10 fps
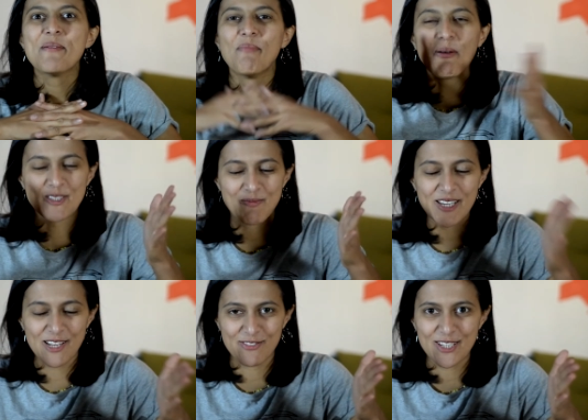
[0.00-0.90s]
most
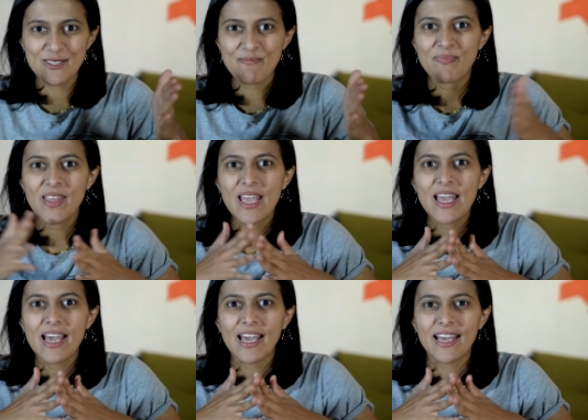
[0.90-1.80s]
benefit,
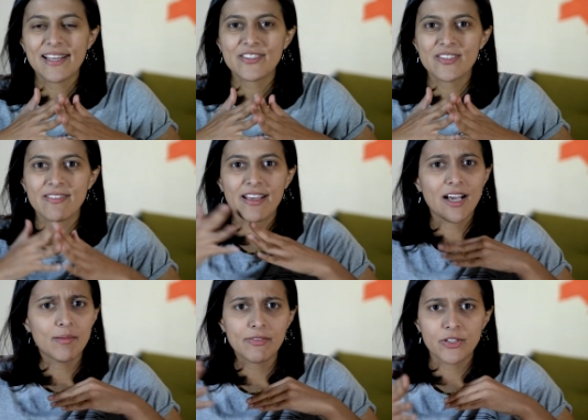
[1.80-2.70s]
and they
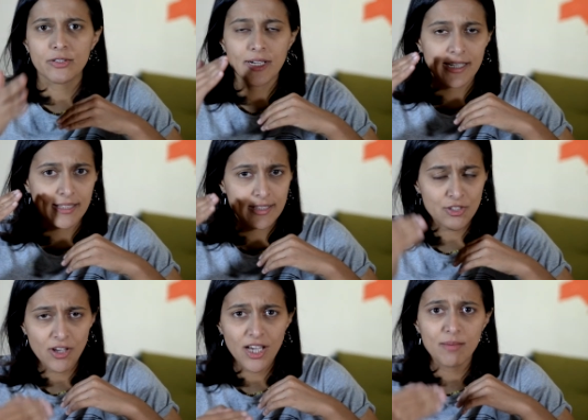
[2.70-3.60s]
come after you at the
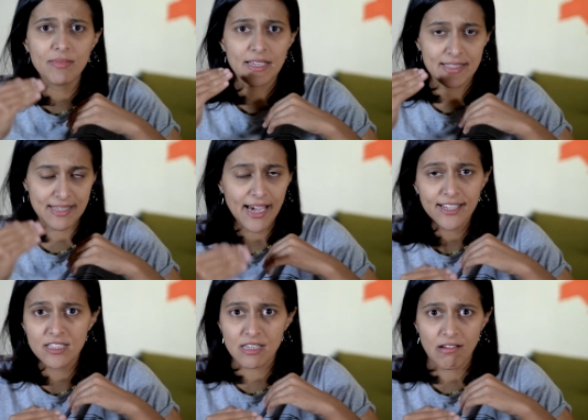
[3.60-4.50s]

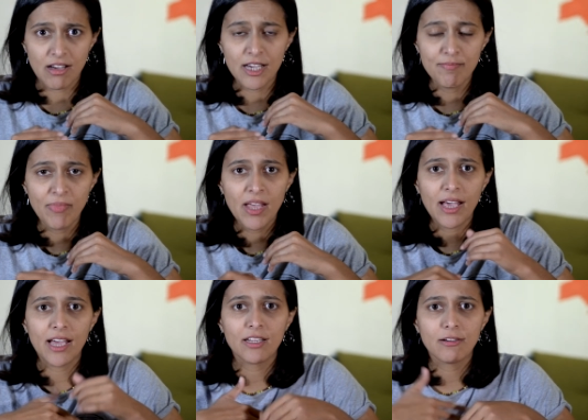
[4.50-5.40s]
exact time,
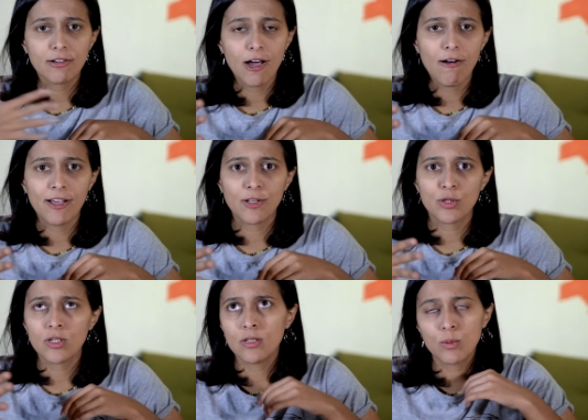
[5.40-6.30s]
and you go and you
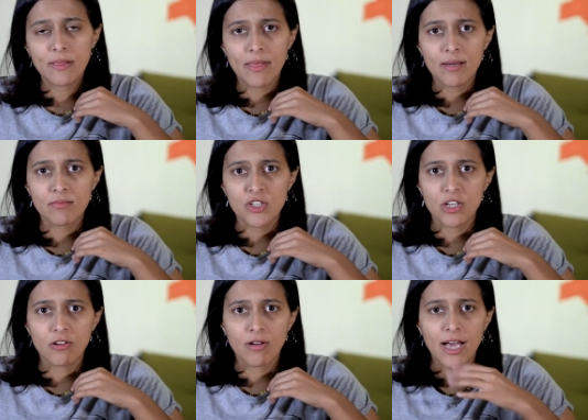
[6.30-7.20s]
deal with them
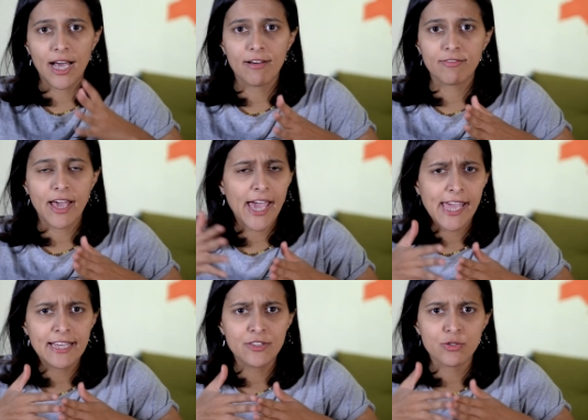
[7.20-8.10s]
to have
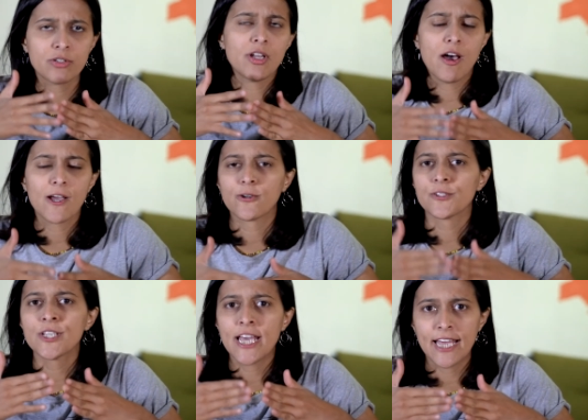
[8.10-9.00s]
8, 9 or
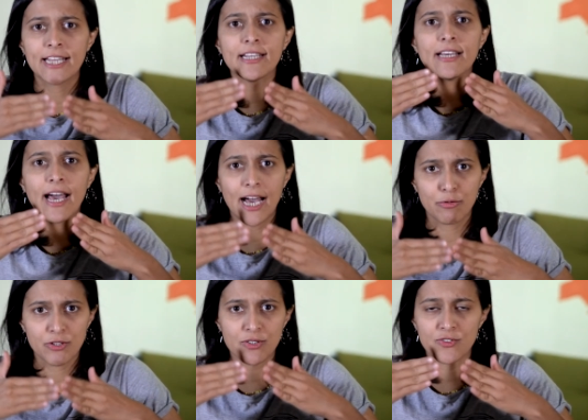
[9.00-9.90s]
10 hours of